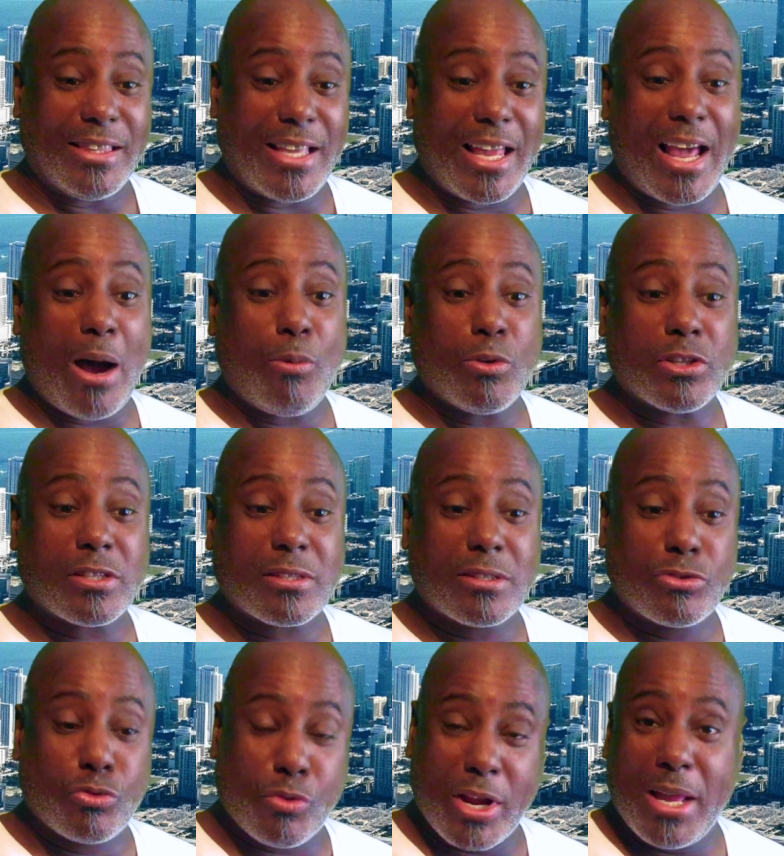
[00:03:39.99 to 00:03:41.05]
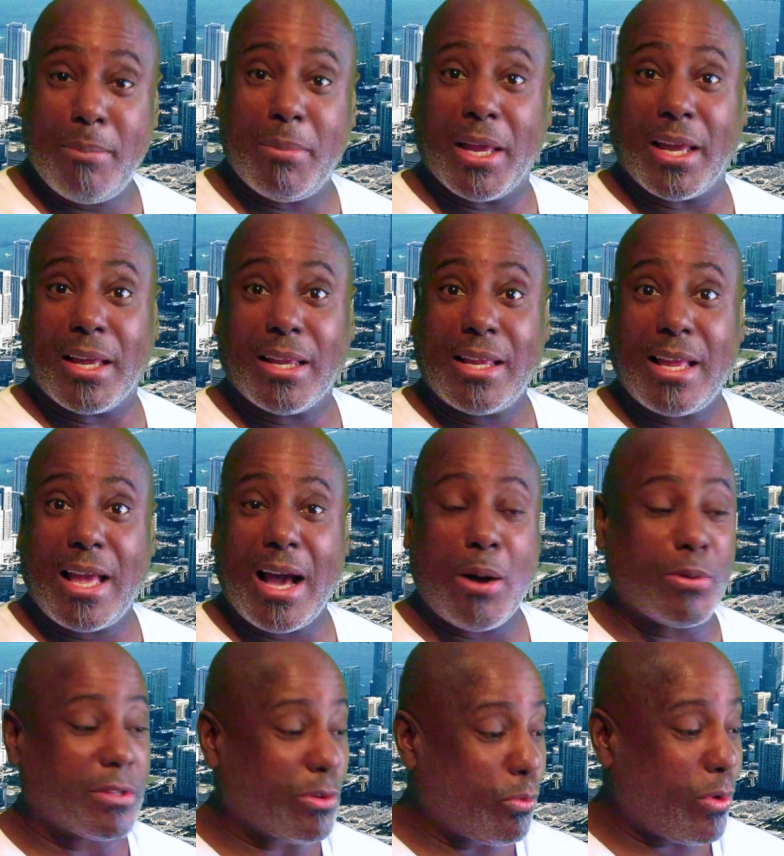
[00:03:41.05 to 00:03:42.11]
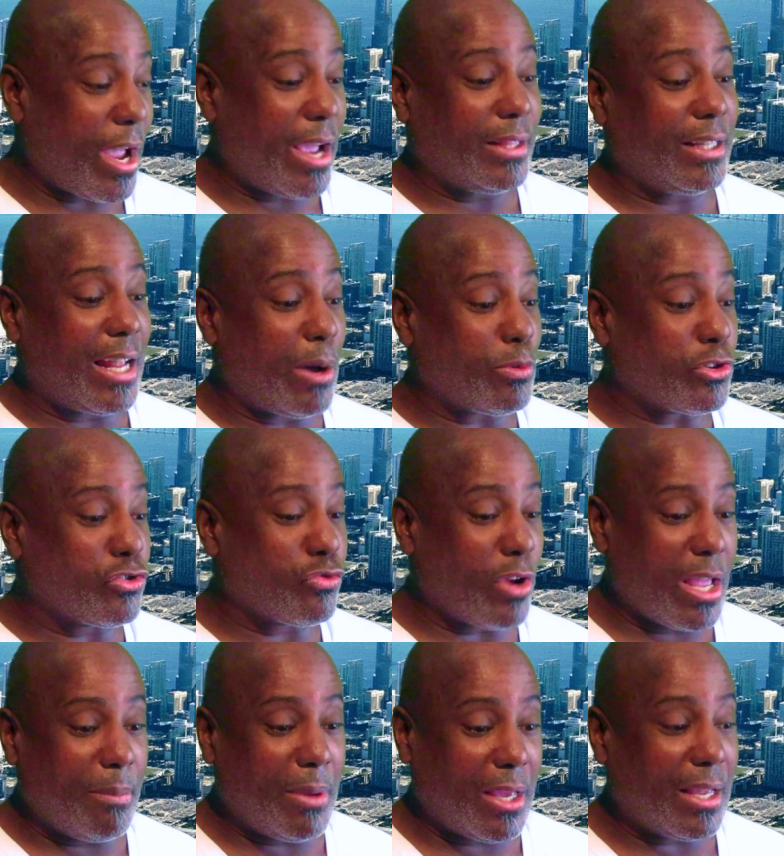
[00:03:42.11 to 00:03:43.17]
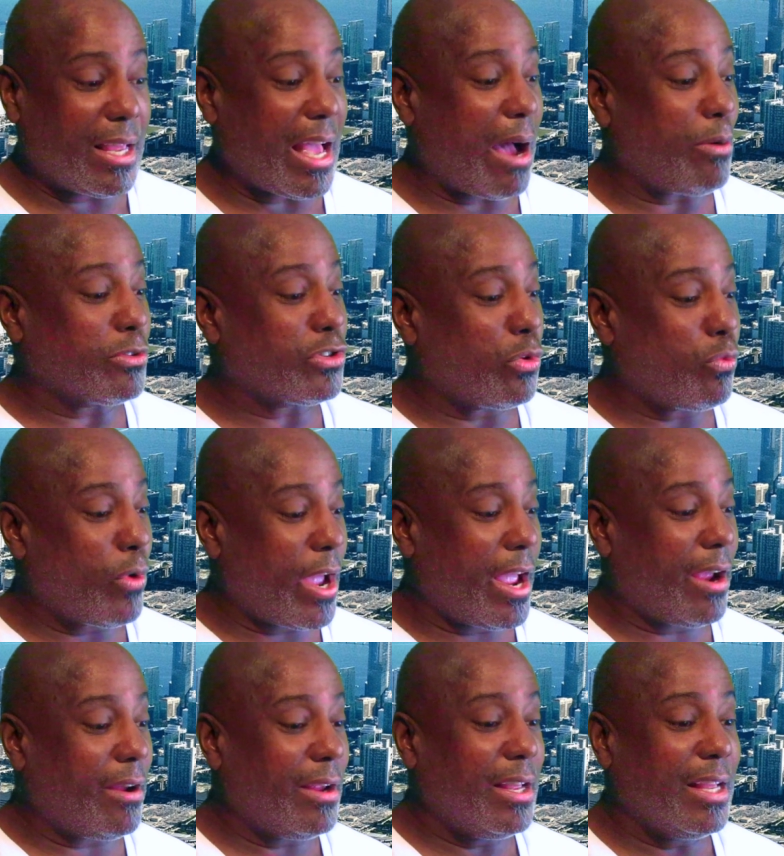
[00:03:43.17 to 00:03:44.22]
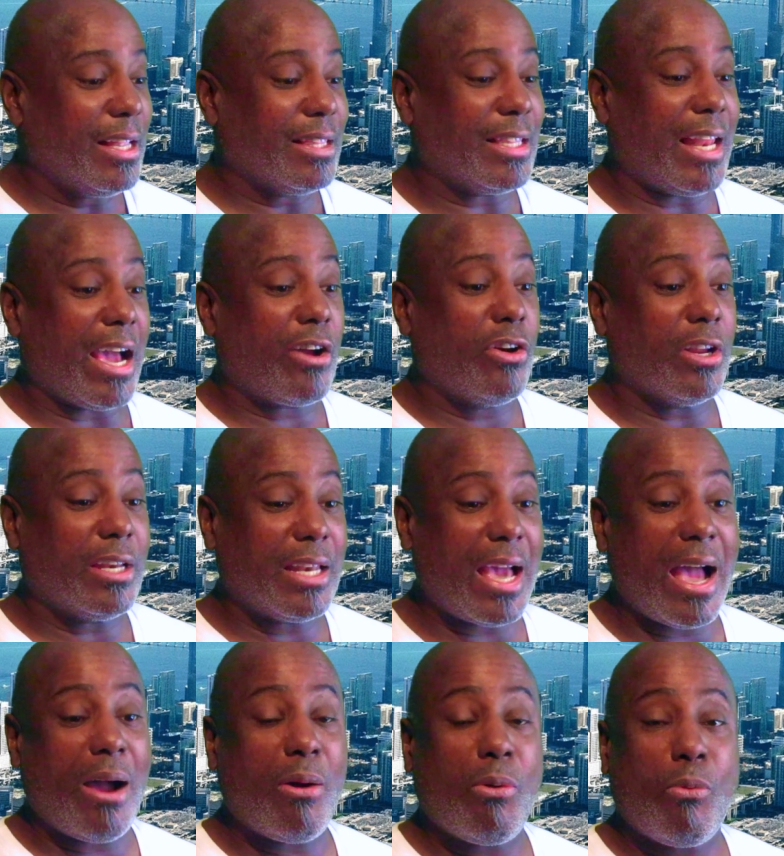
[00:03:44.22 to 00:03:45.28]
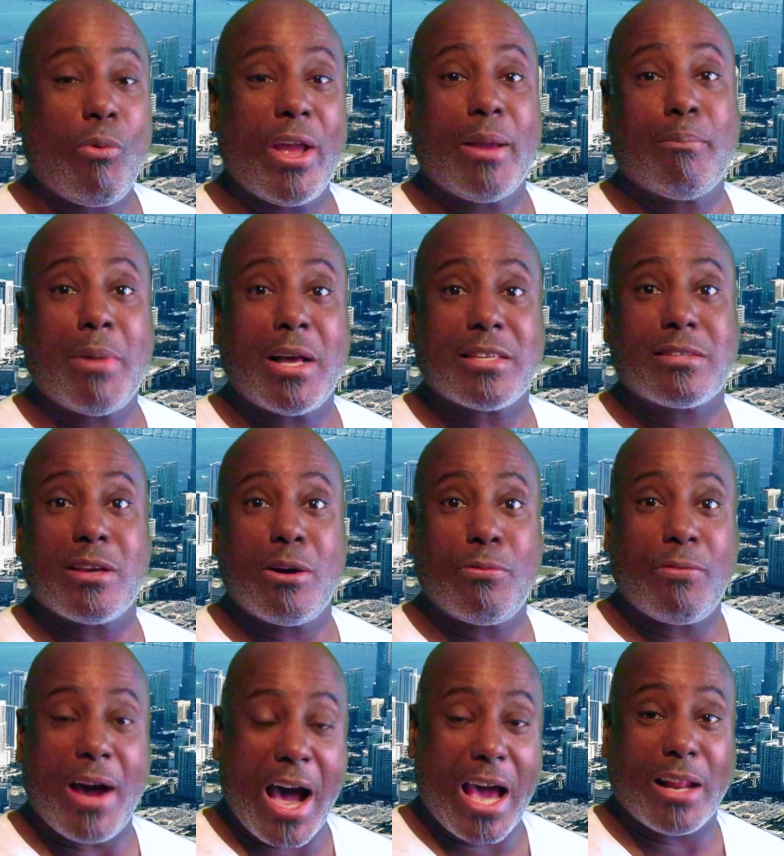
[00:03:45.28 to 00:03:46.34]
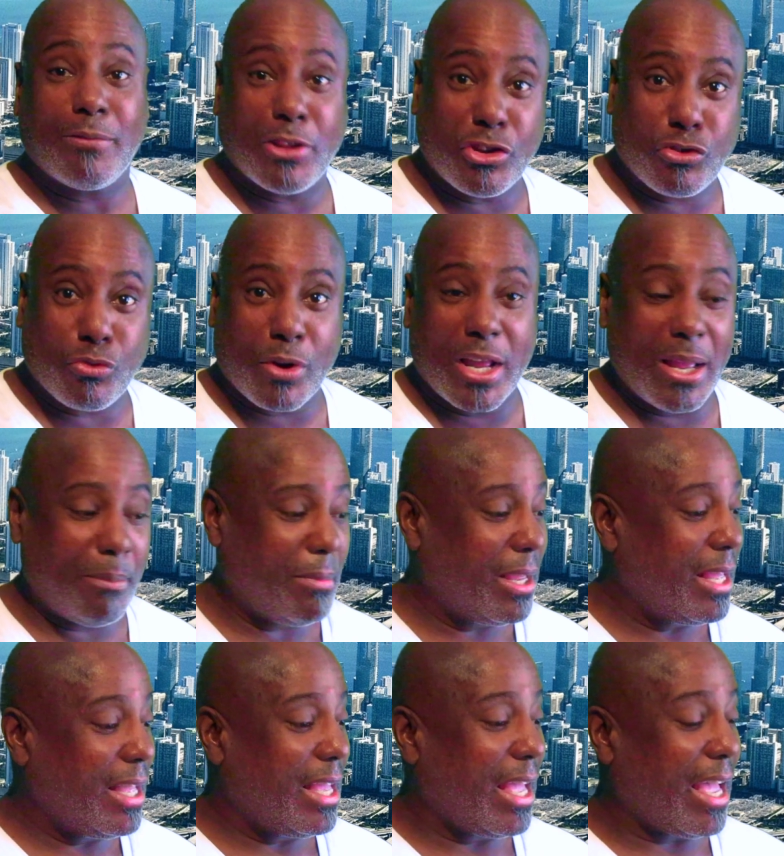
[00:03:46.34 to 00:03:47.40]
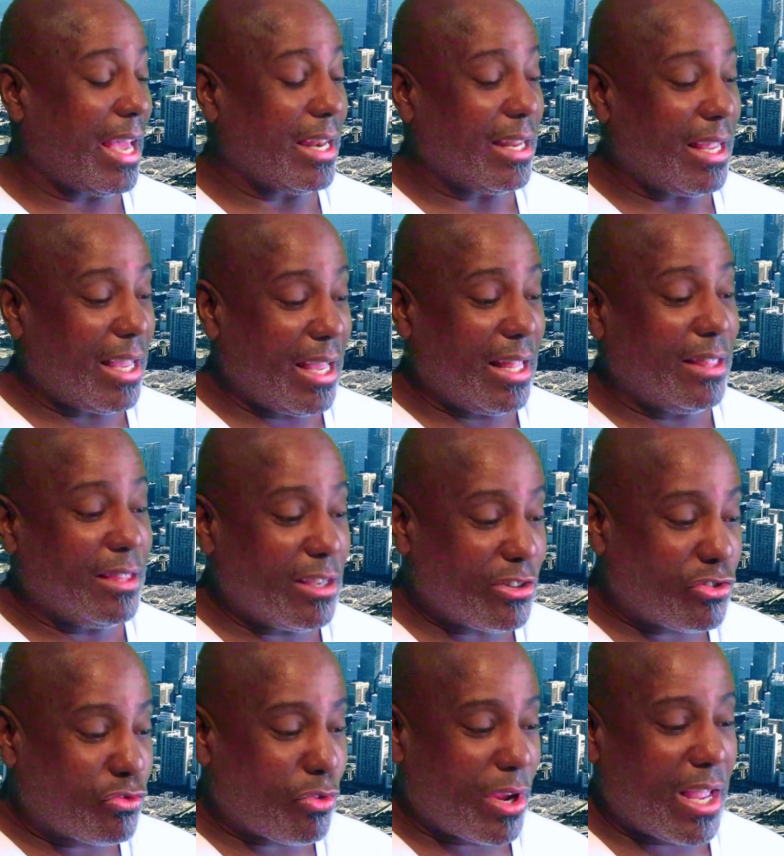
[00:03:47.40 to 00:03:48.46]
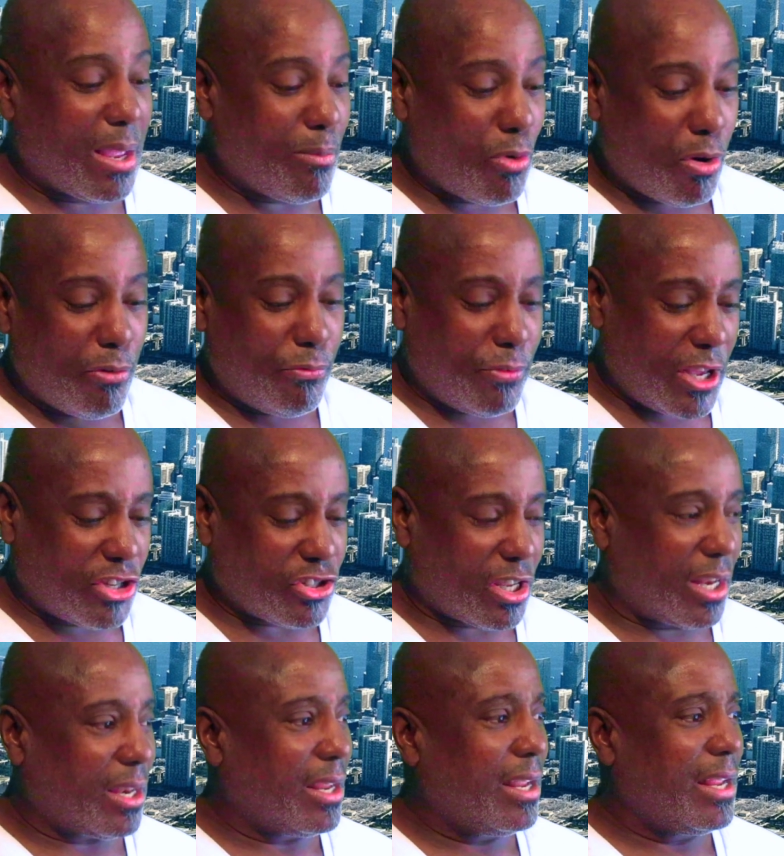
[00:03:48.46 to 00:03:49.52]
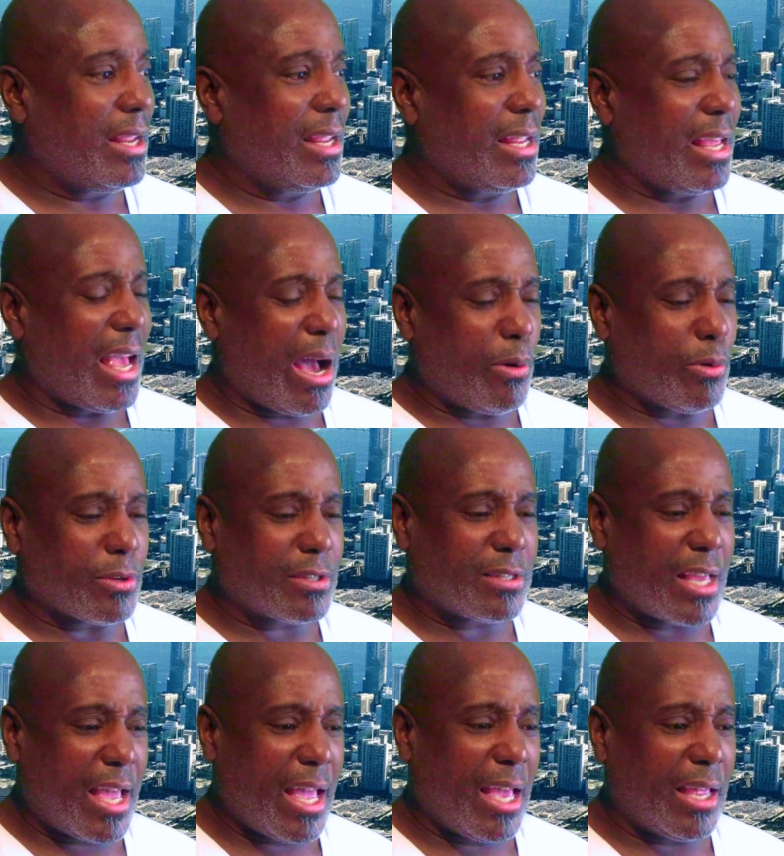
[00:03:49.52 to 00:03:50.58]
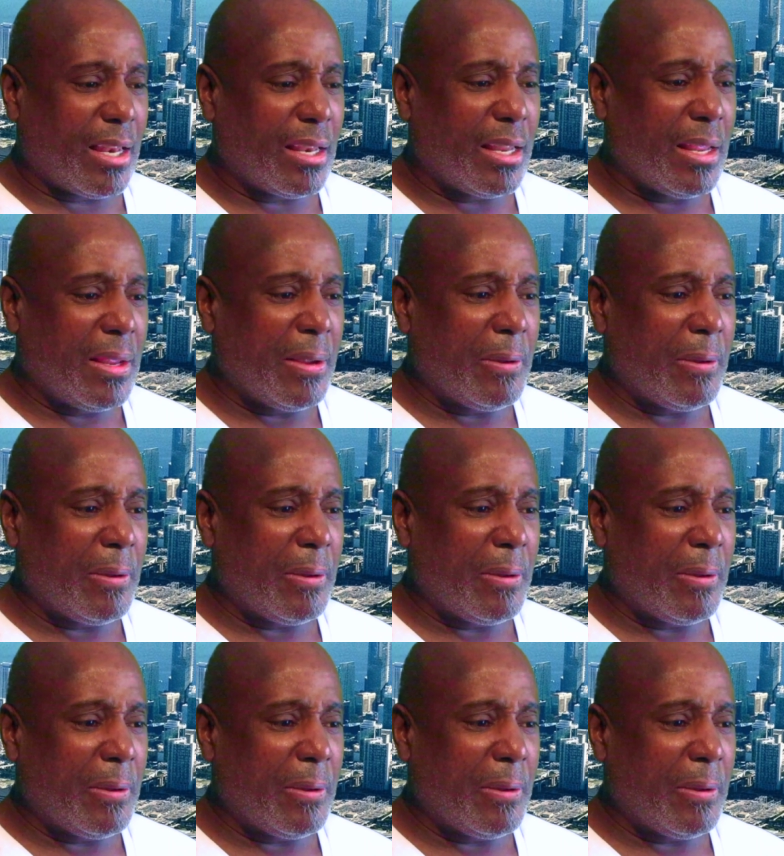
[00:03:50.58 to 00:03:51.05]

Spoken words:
that I was dreaming. I was aware that I was dreaming. I was aware that I could not wake myself out of the dream. And in this dream or vision, I was saying,